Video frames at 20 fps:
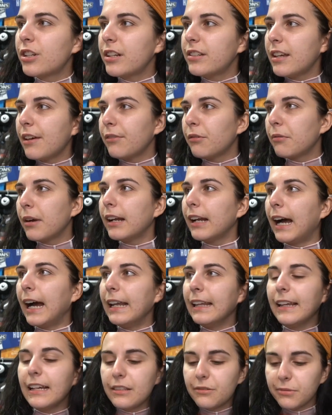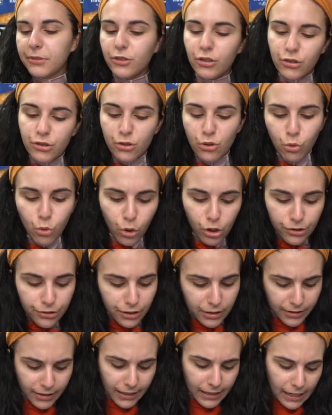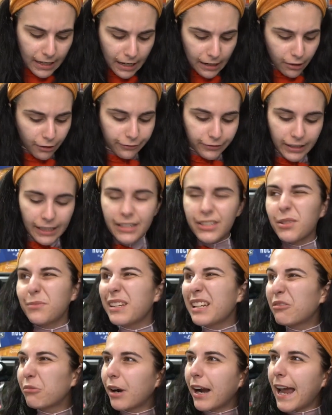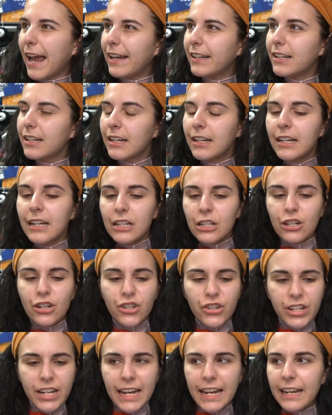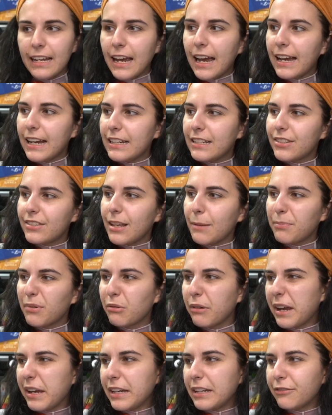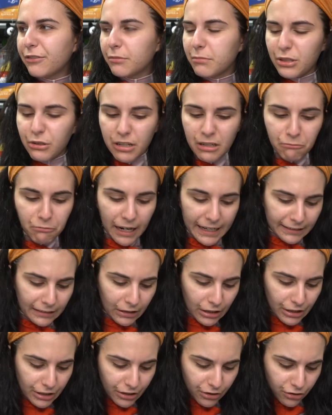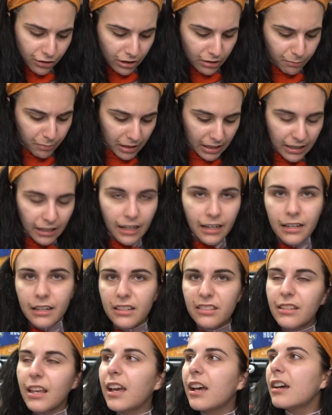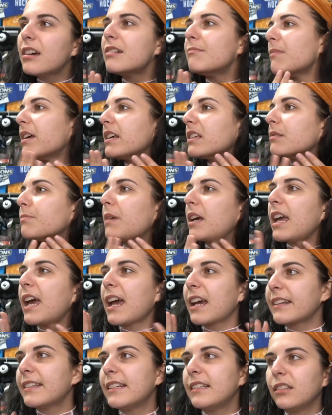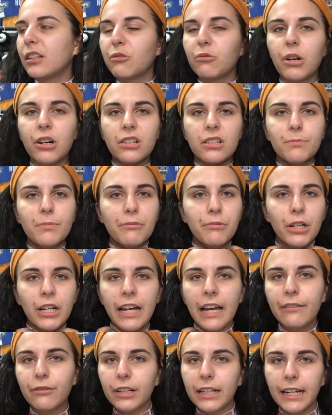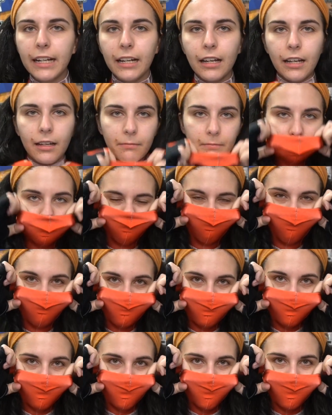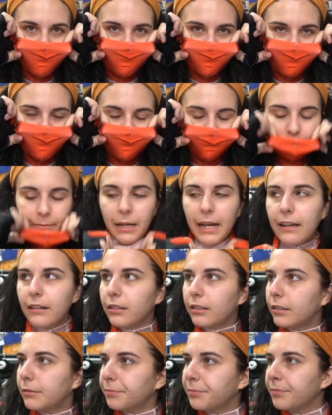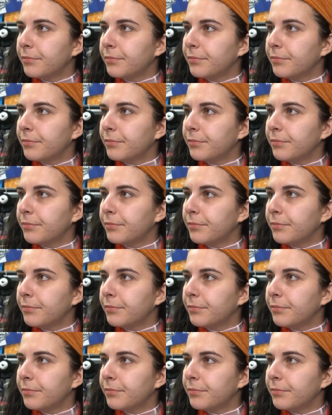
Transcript: does have the red highlights, which looks cool. So I was thinking I'd go for like something red. Usually I, I step away from doing red looks just because, oh, it makes my acne look worse, but we're covering it up. So it doesn't even matter.